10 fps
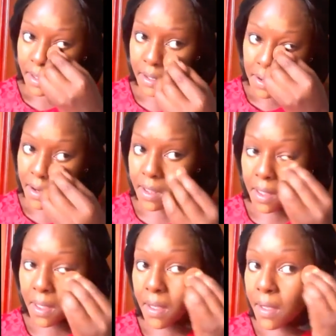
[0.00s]
My damp
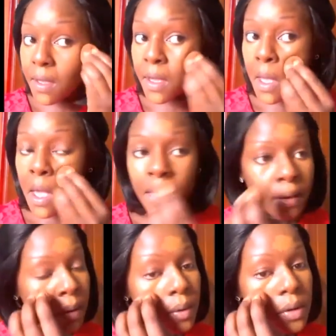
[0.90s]
beauty blender, just
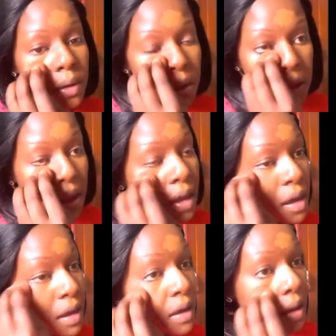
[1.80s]
blend out that
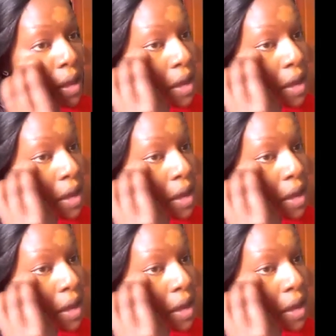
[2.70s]
concealer.